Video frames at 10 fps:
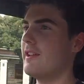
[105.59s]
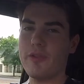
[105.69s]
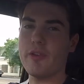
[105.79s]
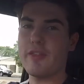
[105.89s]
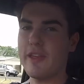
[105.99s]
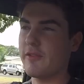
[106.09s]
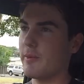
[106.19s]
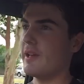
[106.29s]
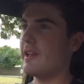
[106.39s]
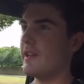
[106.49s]
what sort of things
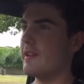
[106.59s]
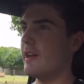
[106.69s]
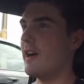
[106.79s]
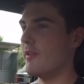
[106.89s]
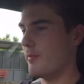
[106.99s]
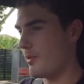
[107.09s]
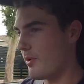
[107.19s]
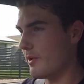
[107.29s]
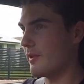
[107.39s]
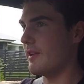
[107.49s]
really are
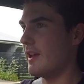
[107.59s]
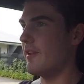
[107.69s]
important